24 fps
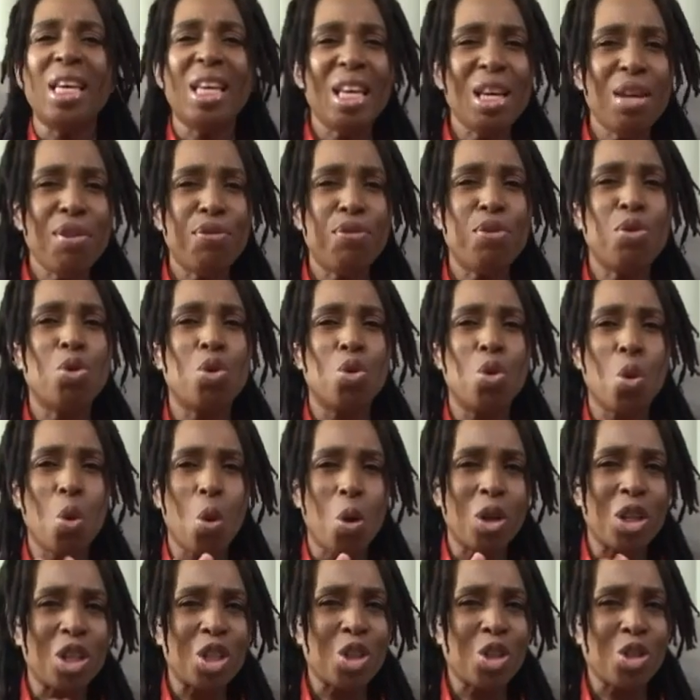If you go
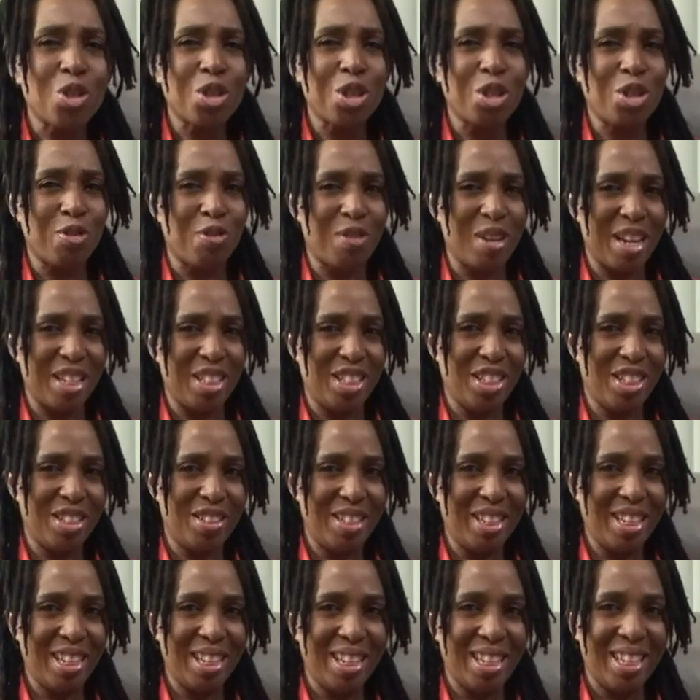on the street of
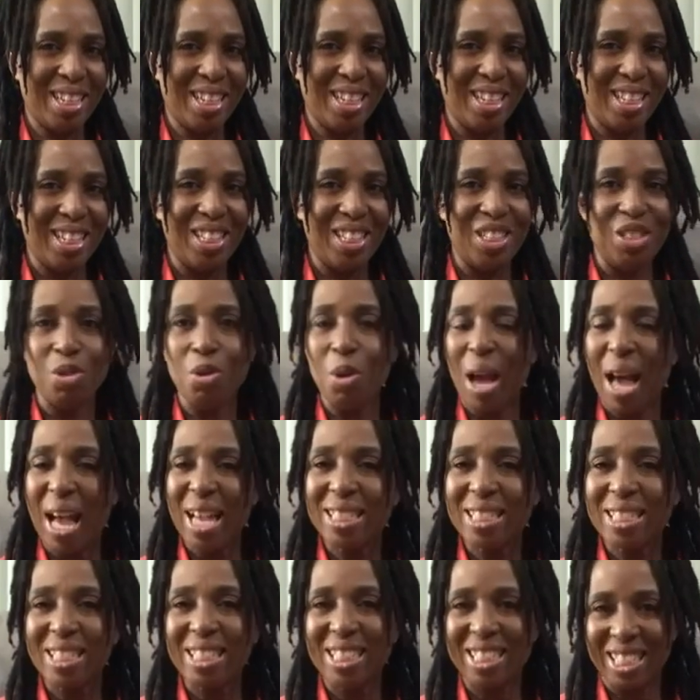Nigeria, you
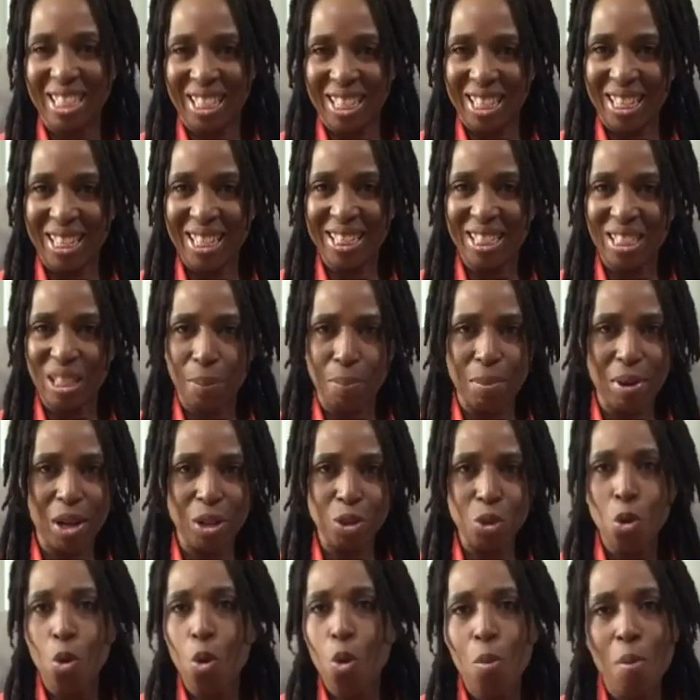ask the kids
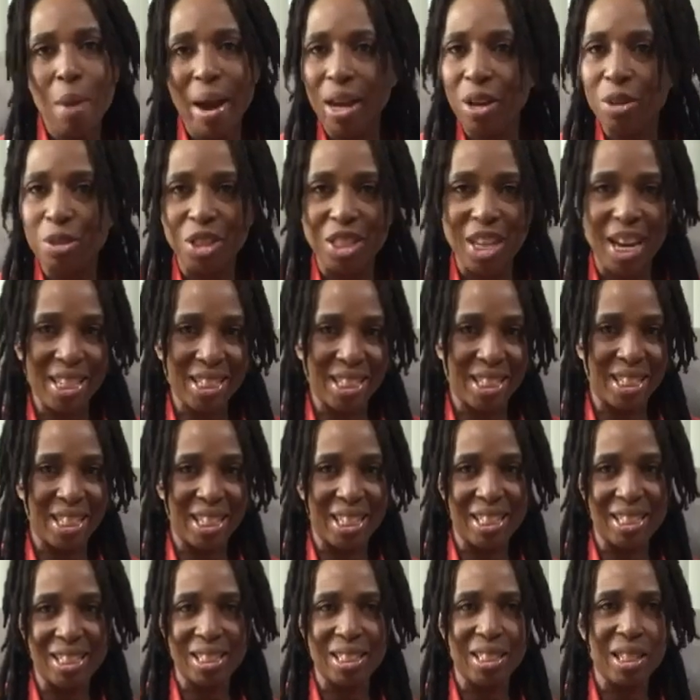about who Michael Jackson
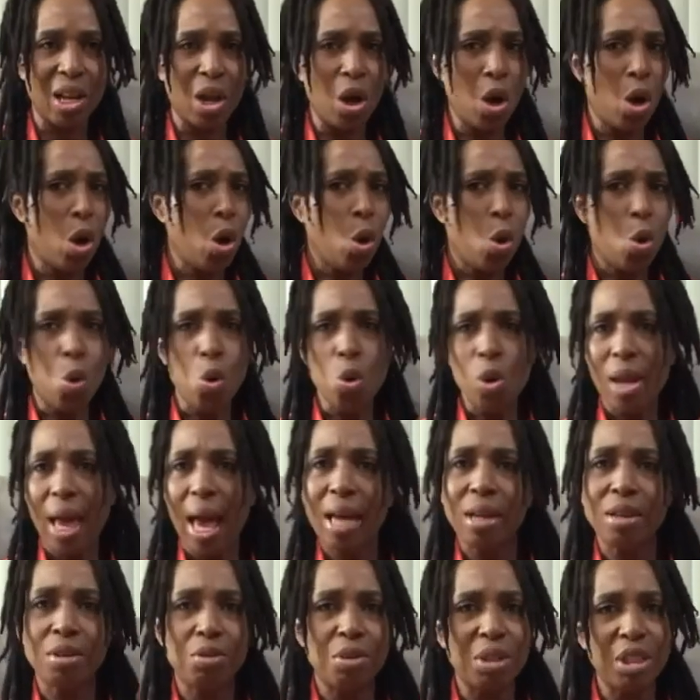is, who
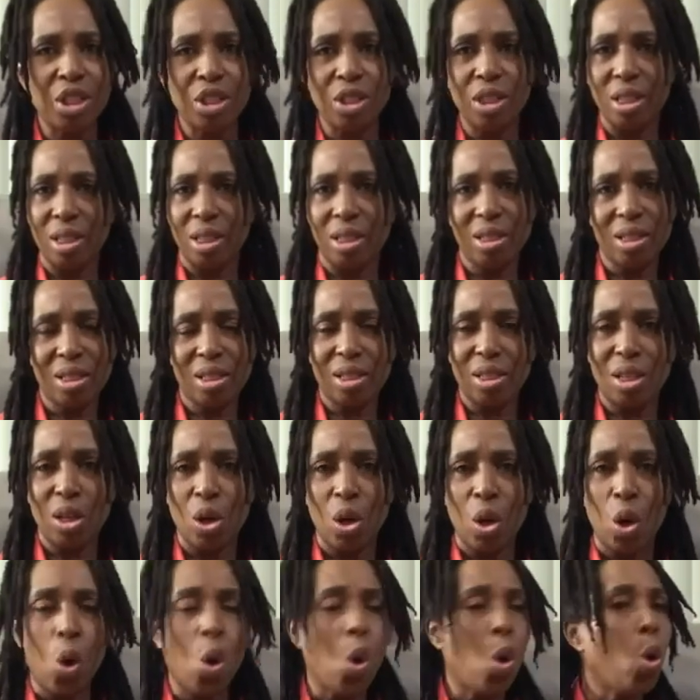Lionel Richie is,
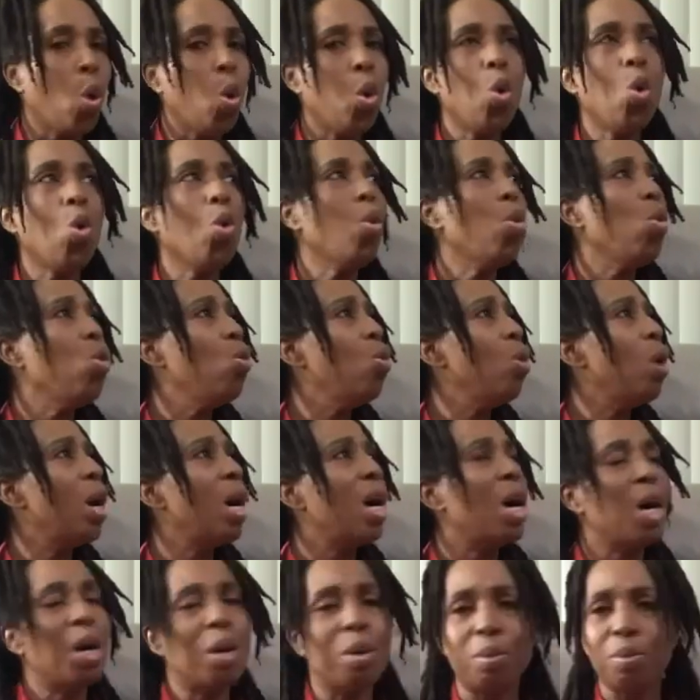who
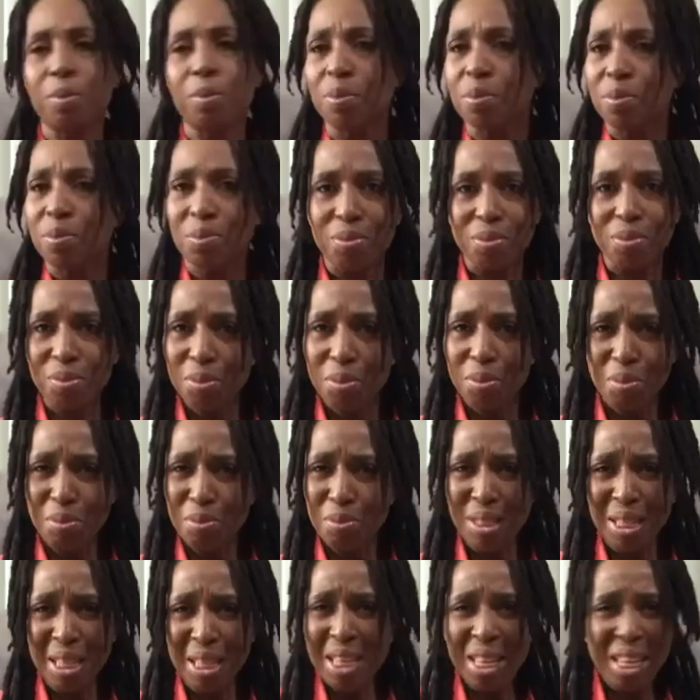
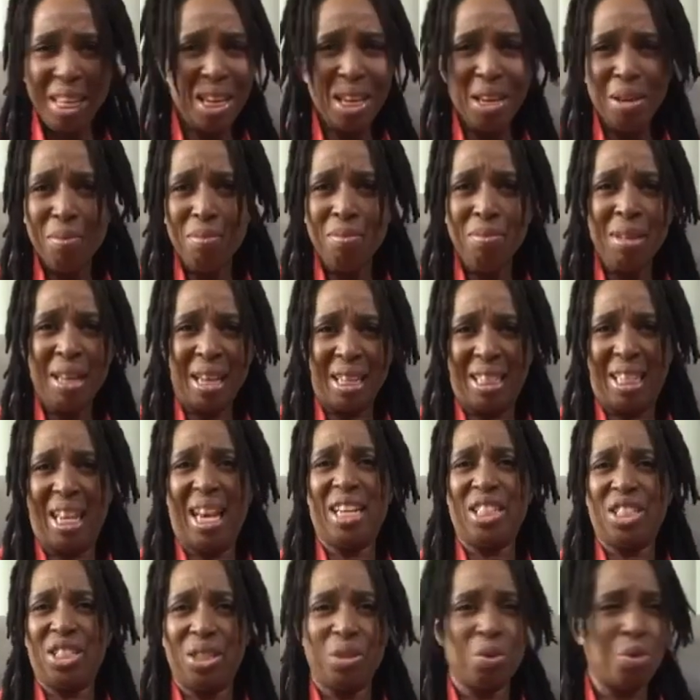Kim
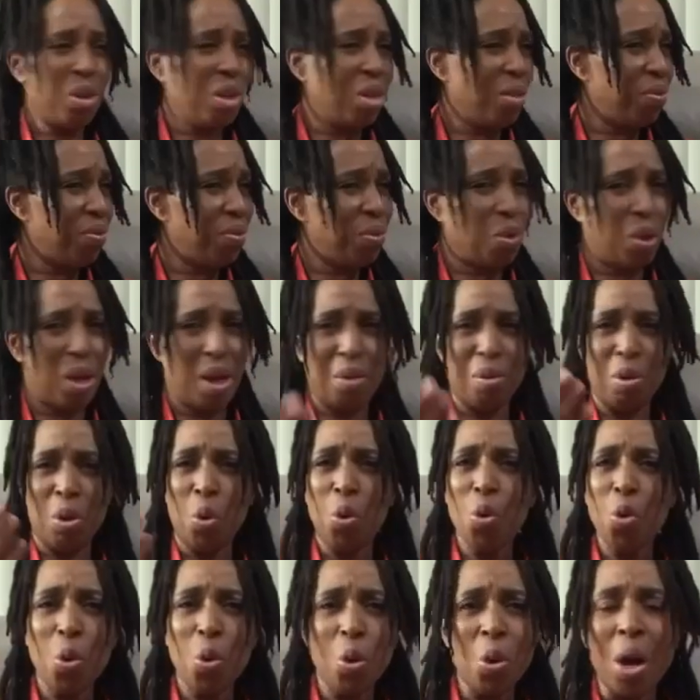Kardashian,
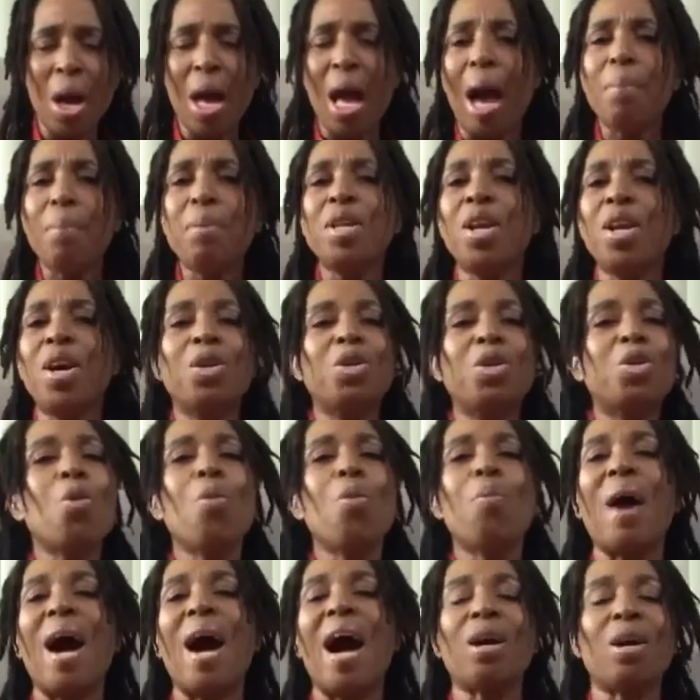
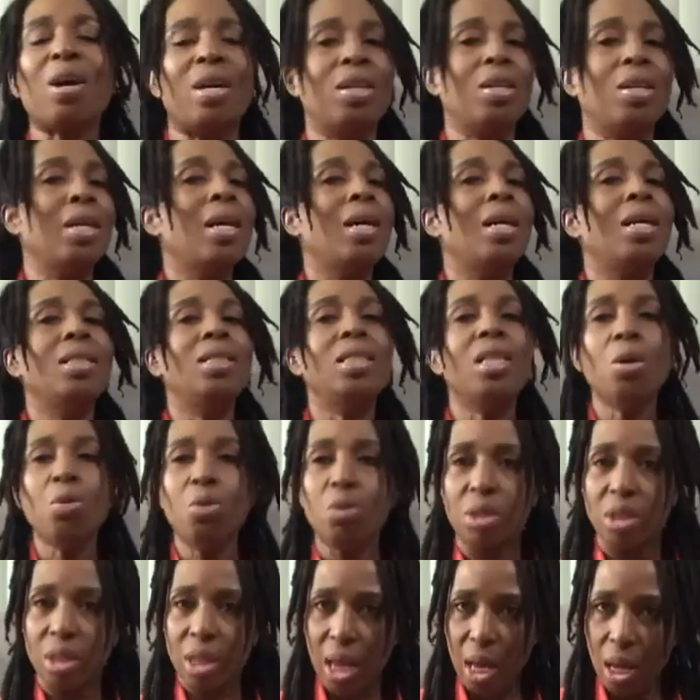Tupac, and they
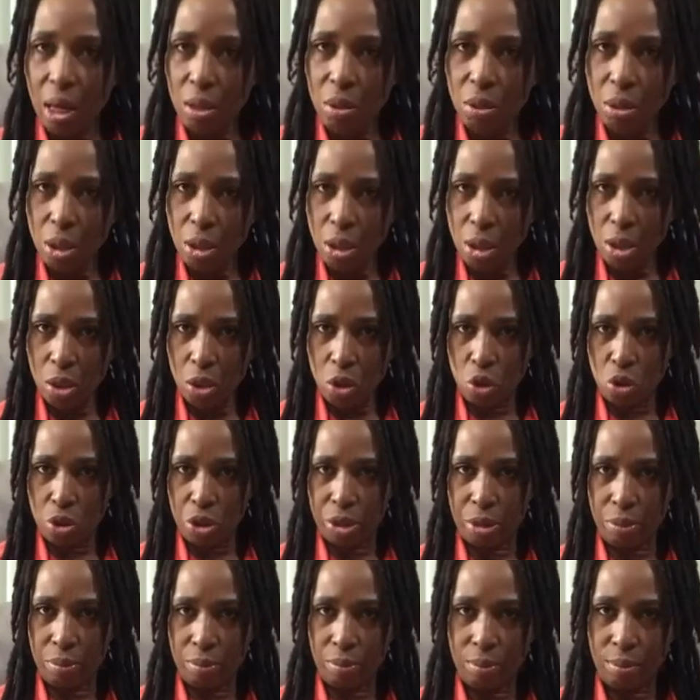will tell you the history.